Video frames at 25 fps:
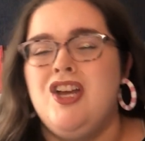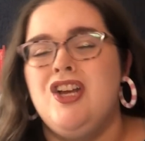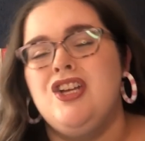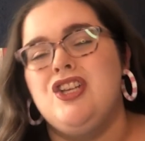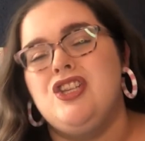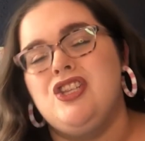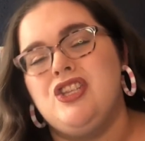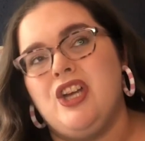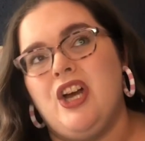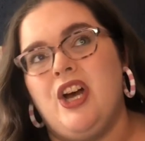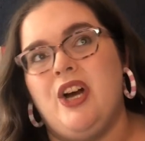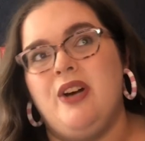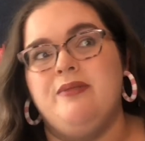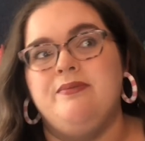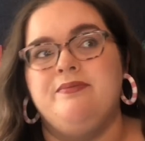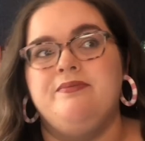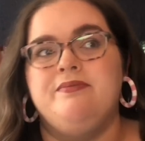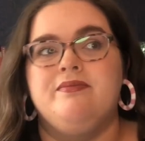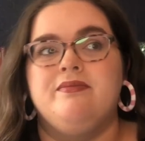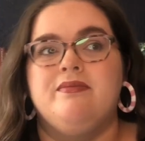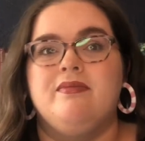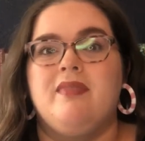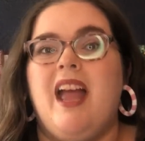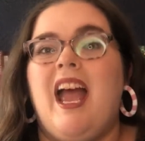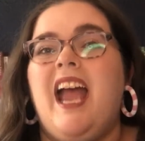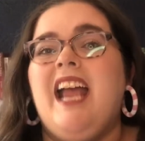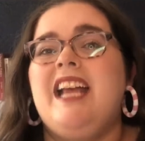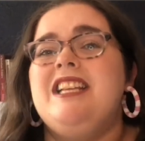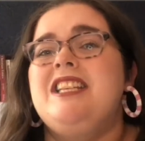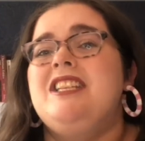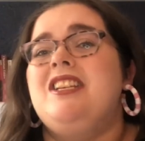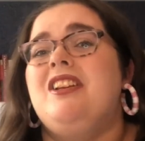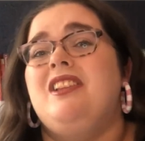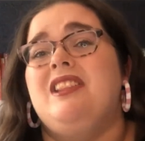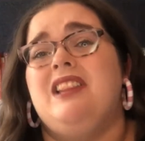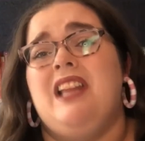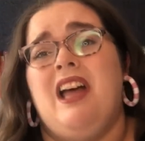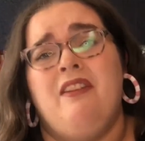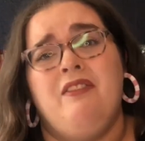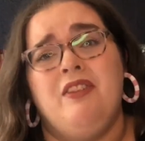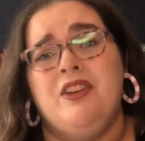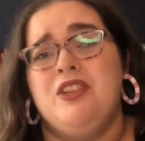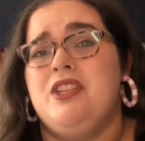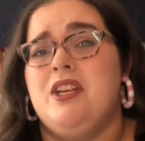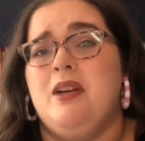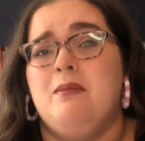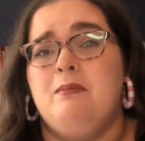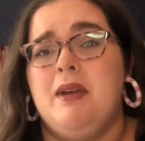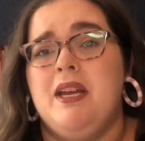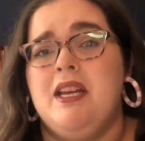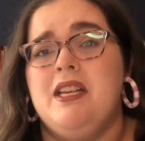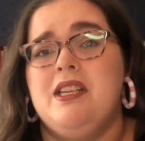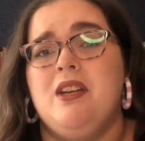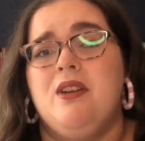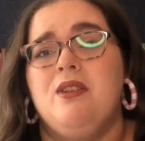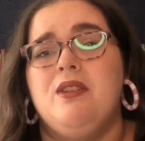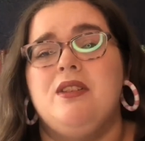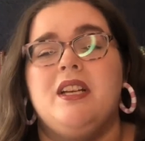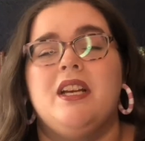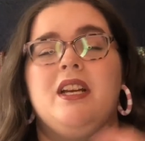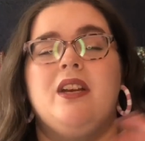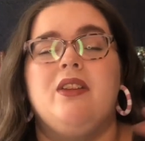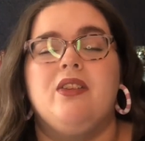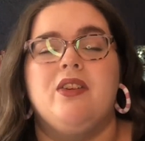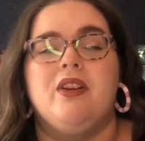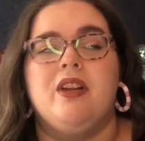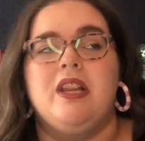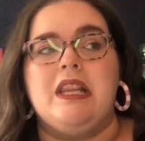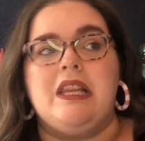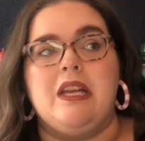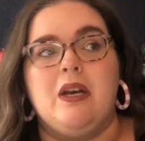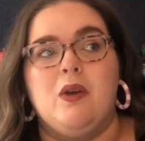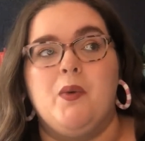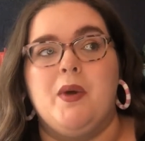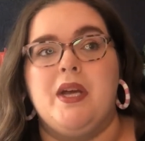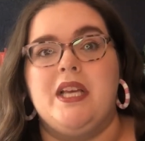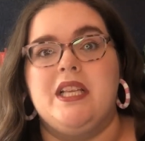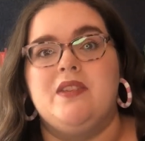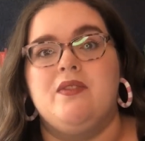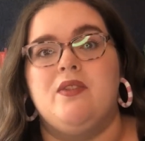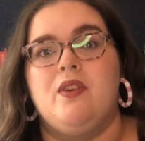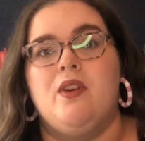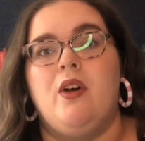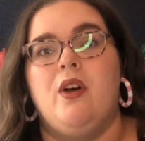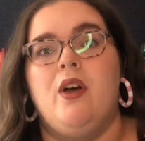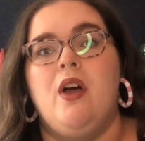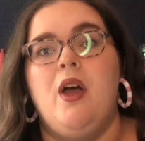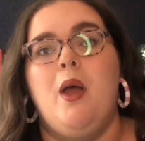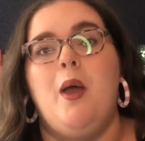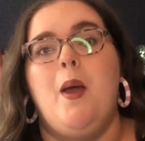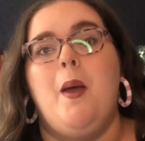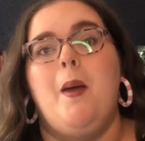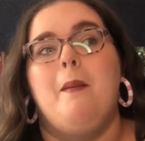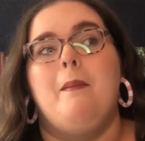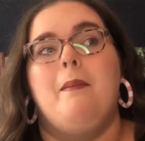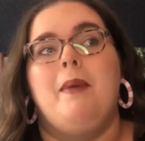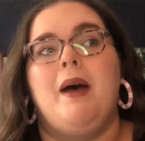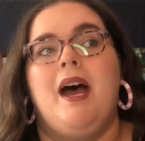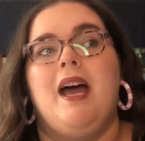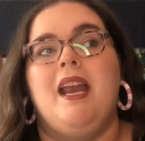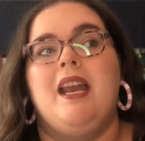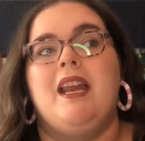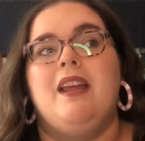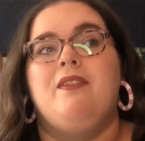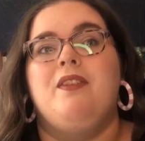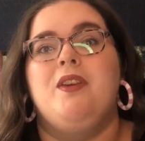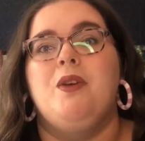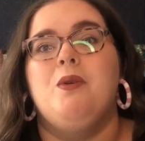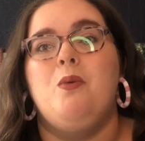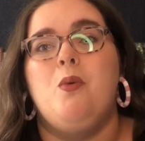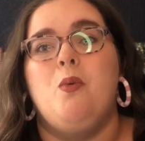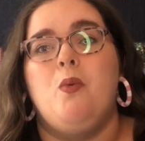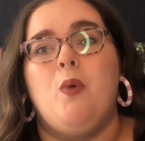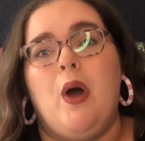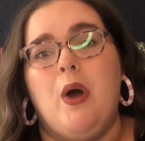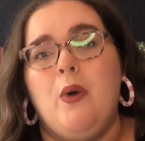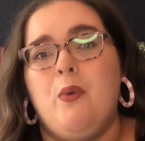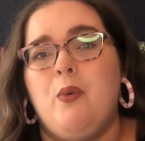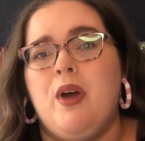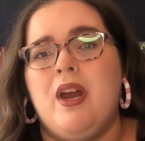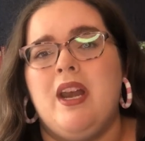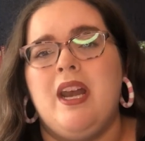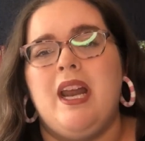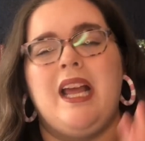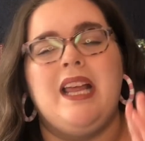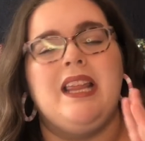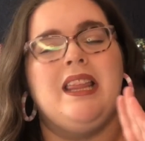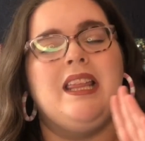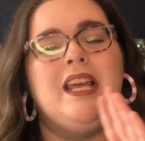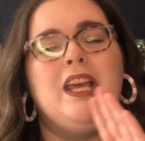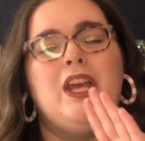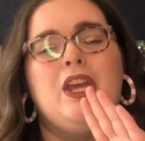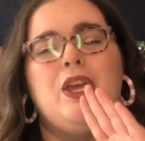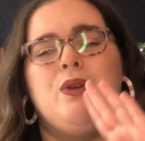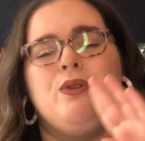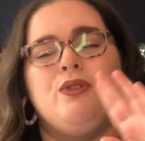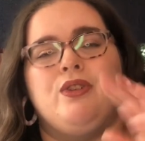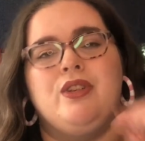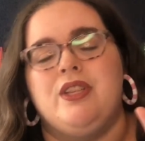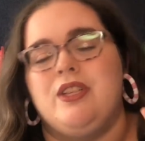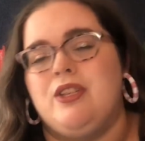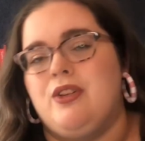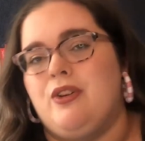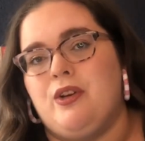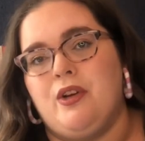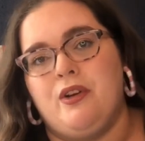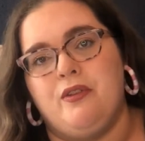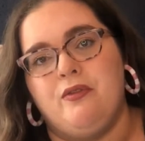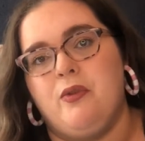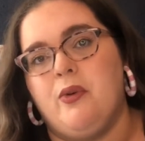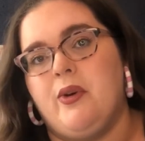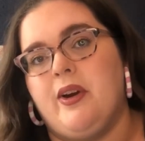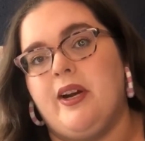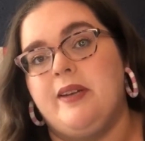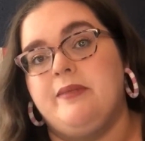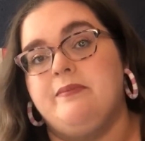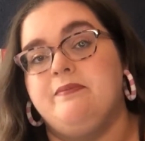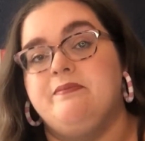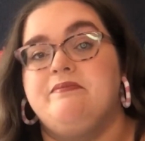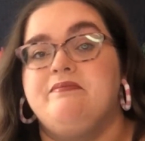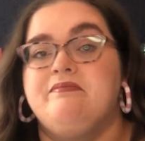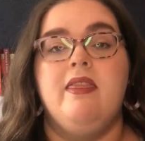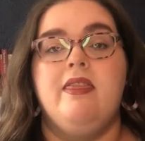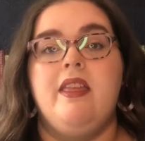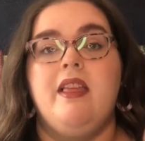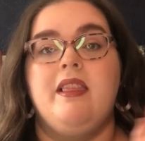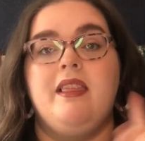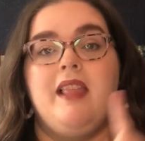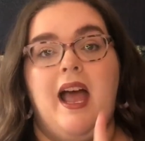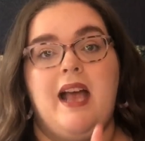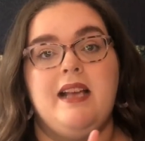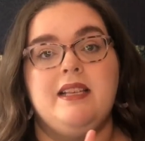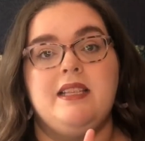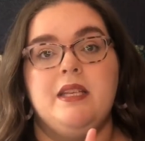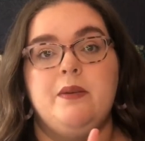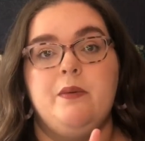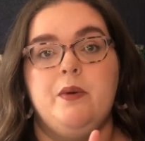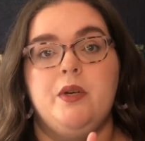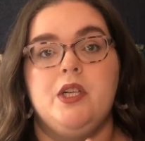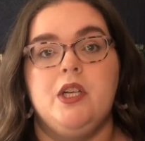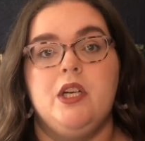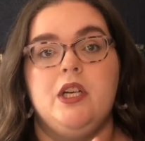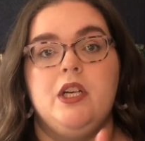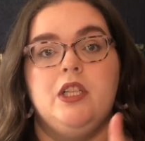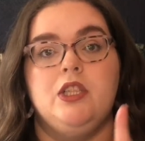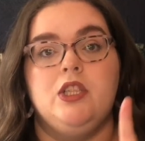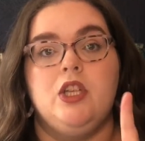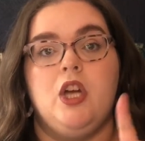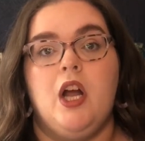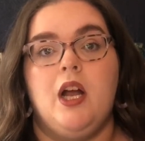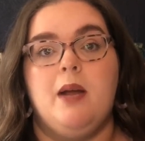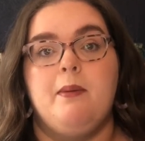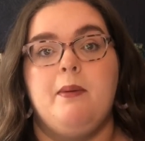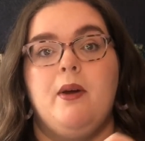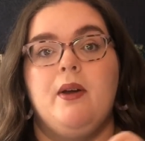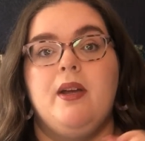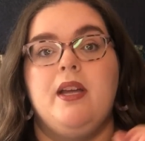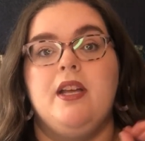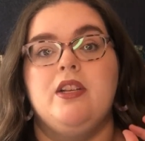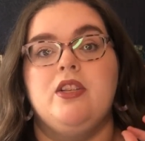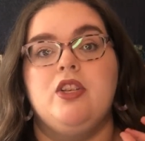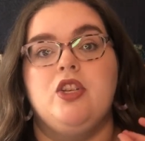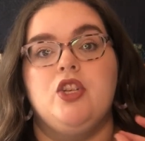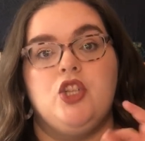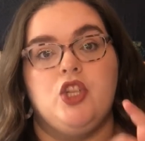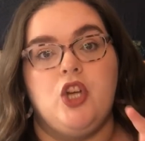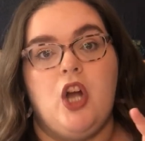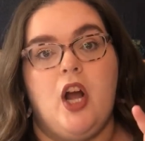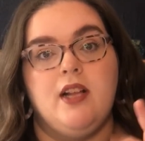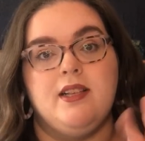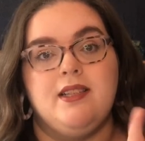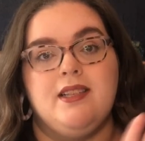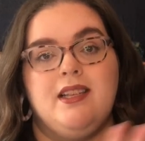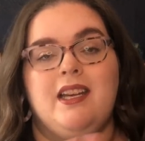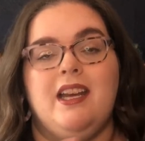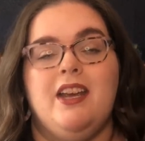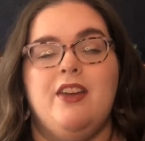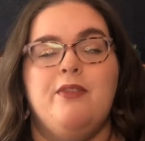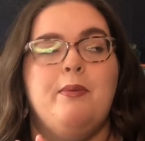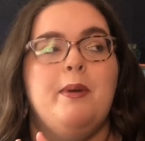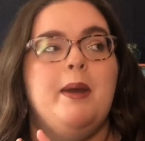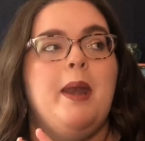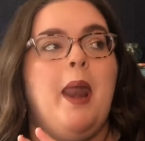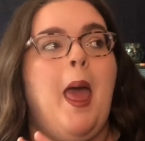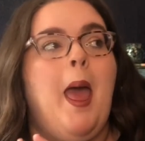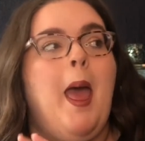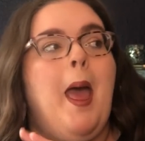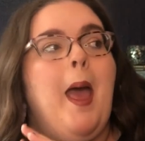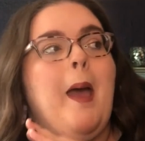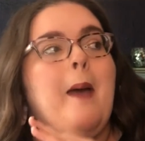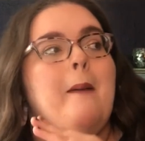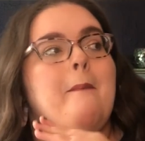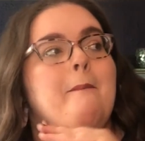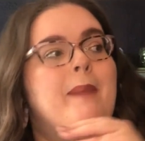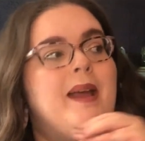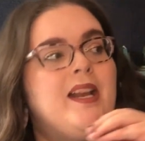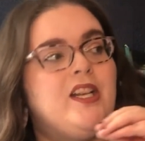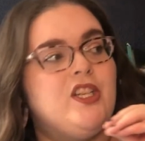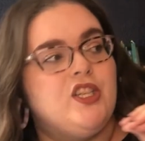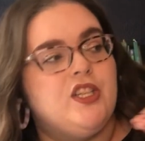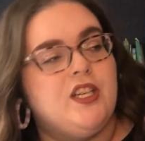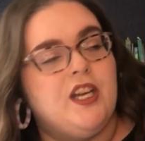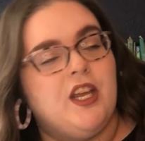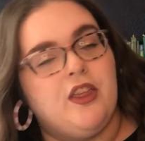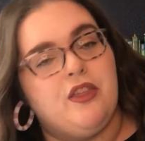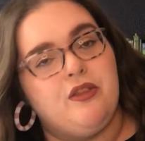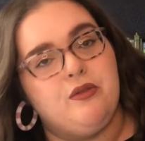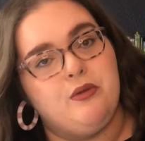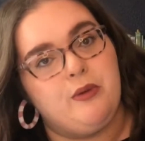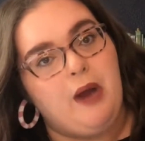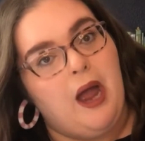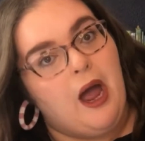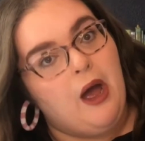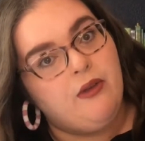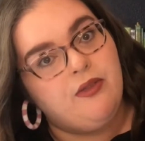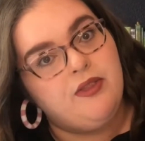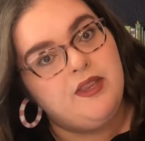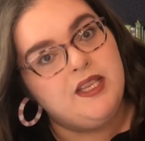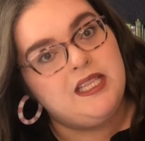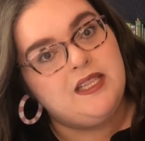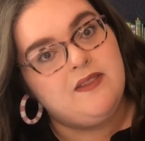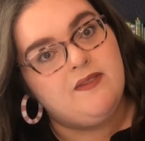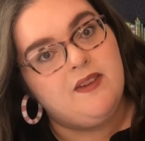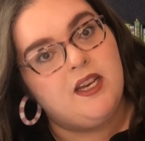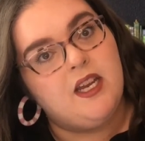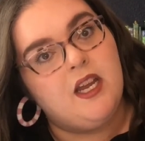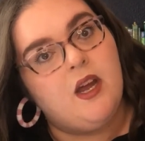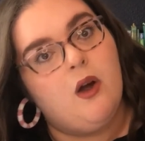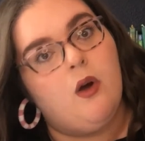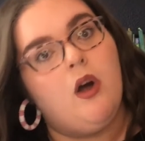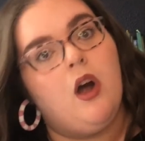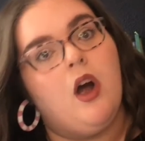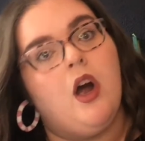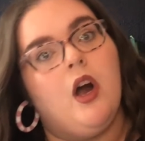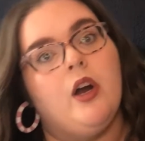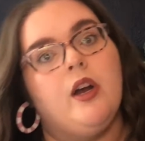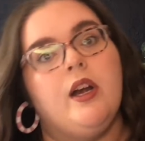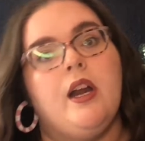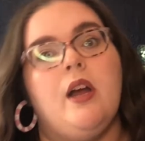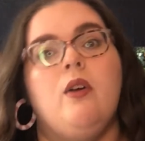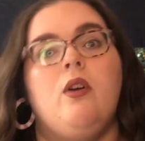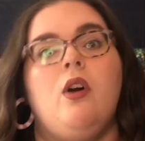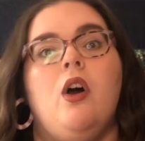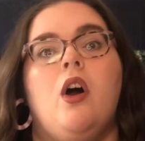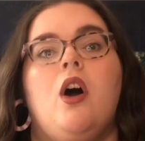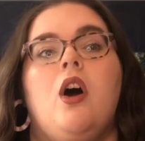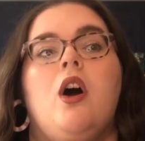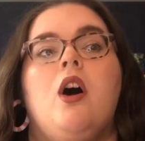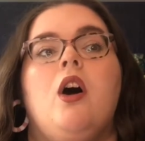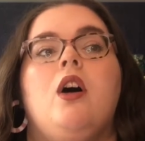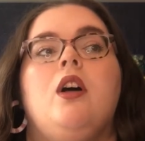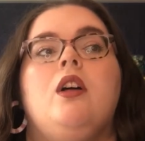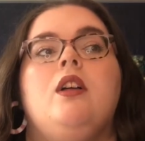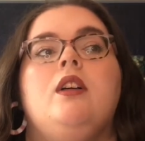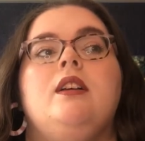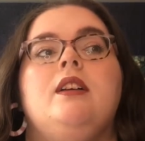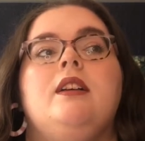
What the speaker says: So I still love a champagne toast. I know they're a little wasteful, but if you want one, I think you should still go for it. The last thing we're going to talk about is shots. Like I've been mentioning throughout this video, hard alcohol